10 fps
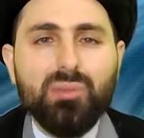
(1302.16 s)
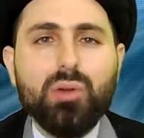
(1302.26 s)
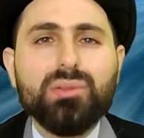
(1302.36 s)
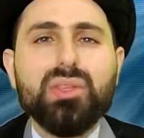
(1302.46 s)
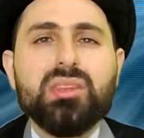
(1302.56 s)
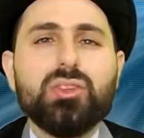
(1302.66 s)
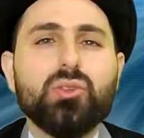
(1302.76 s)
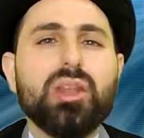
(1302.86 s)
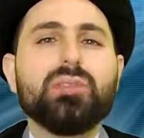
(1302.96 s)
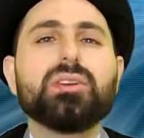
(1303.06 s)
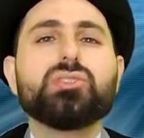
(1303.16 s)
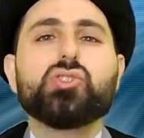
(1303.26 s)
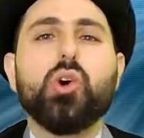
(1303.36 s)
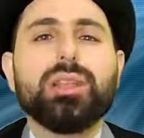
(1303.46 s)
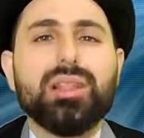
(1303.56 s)
Don't think you could have
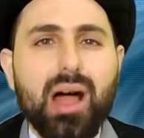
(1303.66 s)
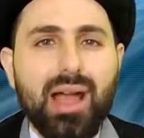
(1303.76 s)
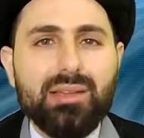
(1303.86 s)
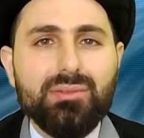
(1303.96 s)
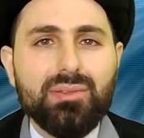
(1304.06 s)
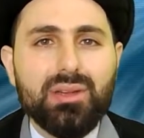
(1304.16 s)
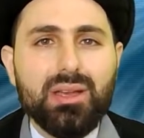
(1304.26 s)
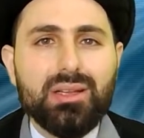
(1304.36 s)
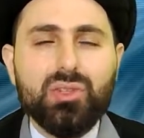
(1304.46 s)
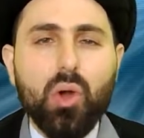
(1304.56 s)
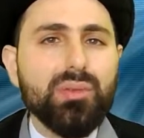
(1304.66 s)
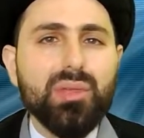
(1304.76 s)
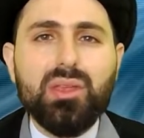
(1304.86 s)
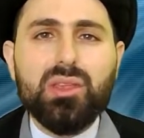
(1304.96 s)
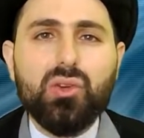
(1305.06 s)
enjoyed life. Don't
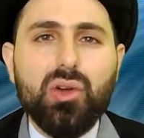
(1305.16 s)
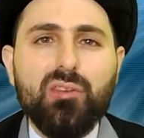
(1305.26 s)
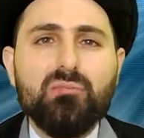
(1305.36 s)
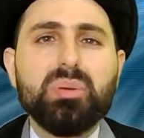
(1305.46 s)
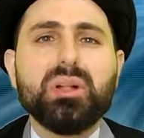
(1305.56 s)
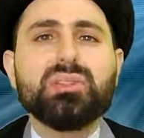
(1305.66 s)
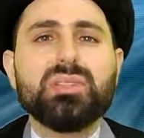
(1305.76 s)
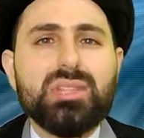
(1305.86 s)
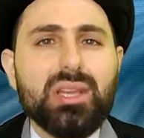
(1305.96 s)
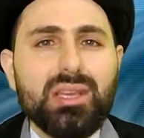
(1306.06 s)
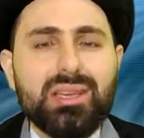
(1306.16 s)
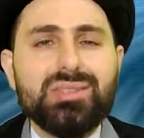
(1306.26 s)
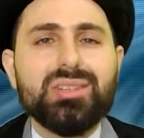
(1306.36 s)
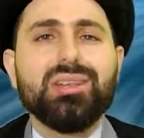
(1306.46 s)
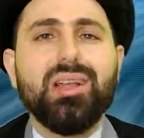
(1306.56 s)
think you could have built
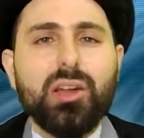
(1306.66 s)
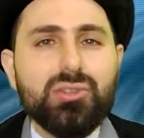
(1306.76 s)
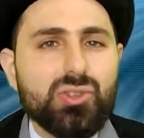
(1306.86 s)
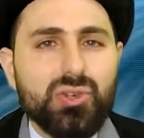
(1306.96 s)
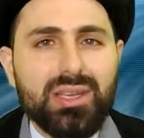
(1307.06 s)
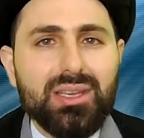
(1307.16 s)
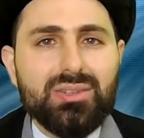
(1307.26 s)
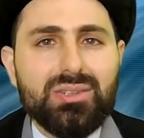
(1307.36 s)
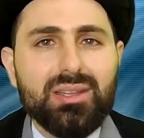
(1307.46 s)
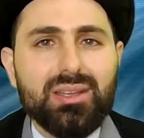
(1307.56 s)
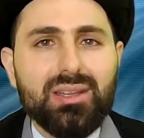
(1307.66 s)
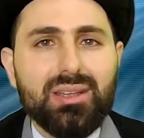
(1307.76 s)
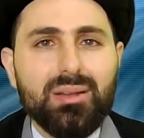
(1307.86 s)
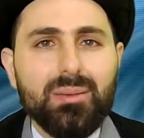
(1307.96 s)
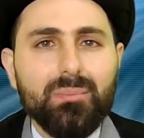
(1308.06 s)
cities and countries.
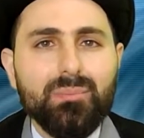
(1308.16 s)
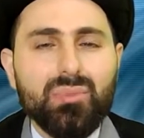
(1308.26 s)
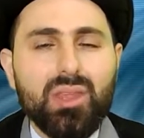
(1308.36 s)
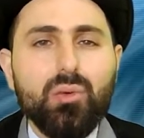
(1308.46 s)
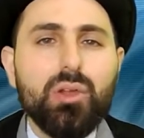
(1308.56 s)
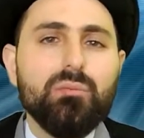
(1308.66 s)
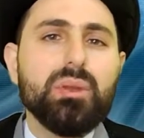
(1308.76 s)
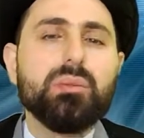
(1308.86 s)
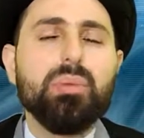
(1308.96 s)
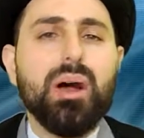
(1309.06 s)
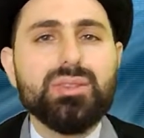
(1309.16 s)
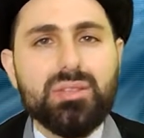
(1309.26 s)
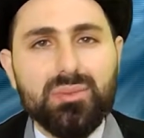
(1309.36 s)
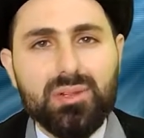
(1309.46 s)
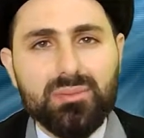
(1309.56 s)
It would have been
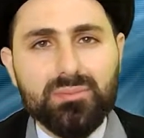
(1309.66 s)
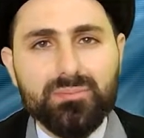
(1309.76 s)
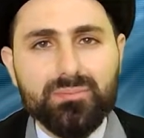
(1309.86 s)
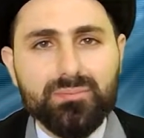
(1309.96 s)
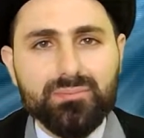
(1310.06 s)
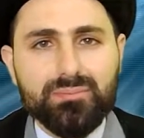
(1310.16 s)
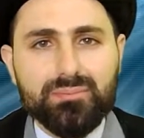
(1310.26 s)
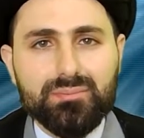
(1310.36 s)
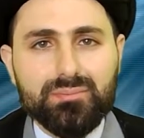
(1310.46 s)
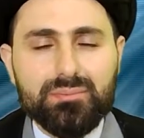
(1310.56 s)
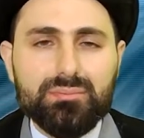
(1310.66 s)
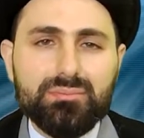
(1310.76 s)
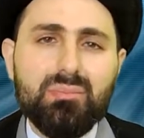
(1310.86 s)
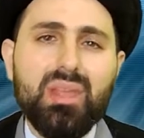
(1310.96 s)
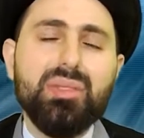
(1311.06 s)
impossible.
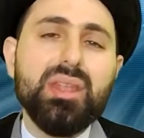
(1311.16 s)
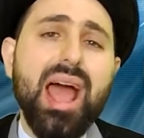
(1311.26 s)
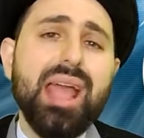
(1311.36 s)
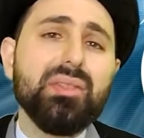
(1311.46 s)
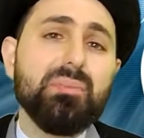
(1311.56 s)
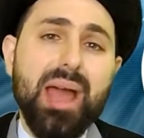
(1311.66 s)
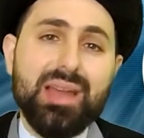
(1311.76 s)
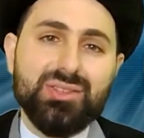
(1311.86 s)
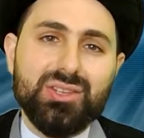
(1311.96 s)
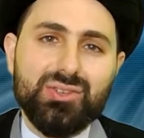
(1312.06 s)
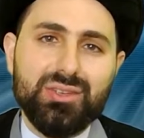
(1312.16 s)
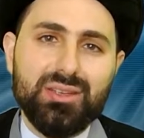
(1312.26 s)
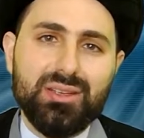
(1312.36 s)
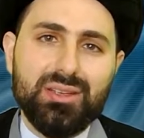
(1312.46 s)
The ninth passage,